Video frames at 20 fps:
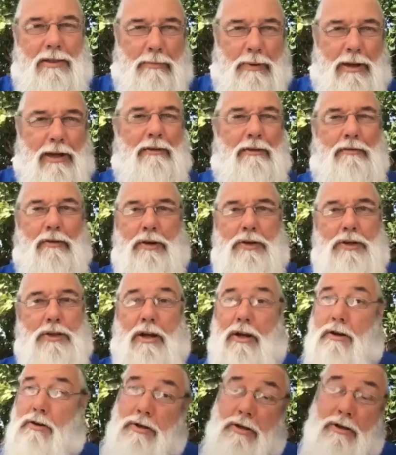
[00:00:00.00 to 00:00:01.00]
the bigger voice
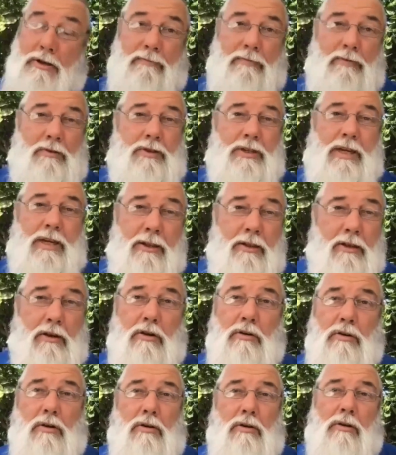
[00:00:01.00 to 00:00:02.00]
goes, "Take the
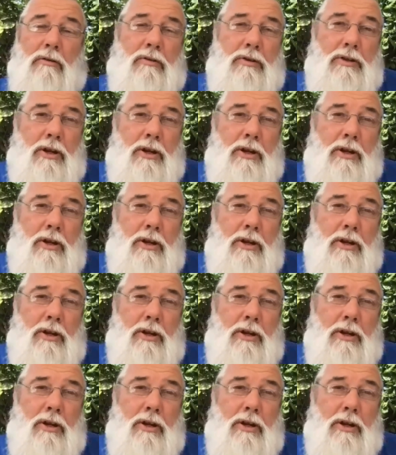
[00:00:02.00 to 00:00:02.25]
call.